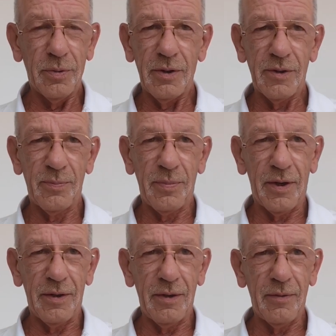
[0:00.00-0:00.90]
but it's
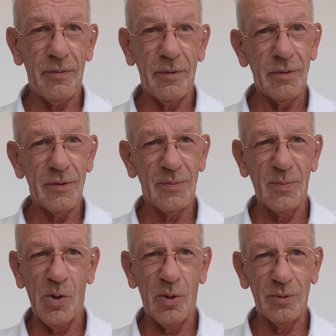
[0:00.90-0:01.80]
better if the
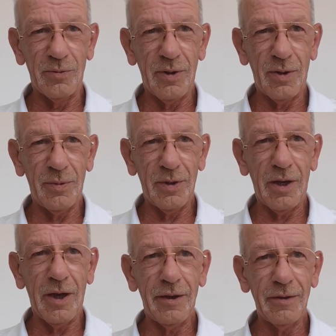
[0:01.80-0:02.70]
small treadmill
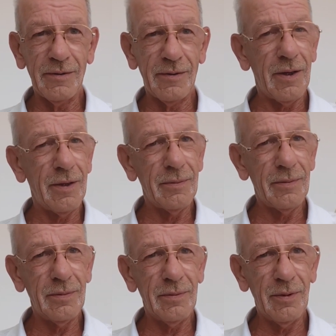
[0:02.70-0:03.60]
idles
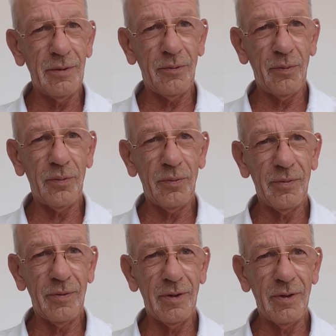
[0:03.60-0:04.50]
than
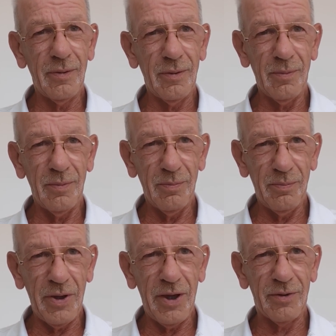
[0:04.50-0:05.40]
the
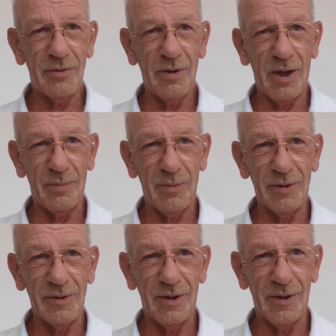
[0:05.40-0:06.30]
big
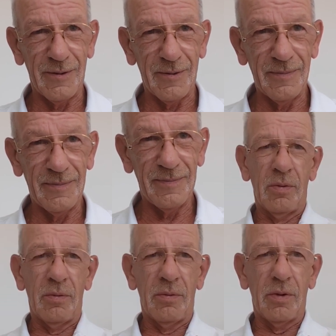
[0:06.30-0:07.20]
treadmill does.
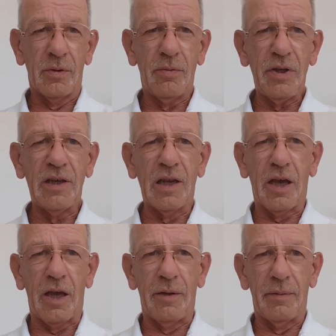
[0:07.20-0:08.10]
The green
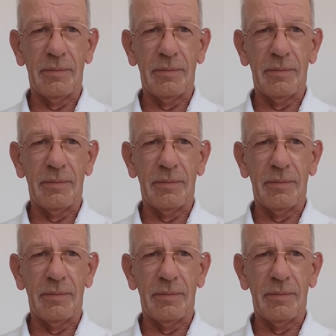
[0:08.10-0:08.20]
line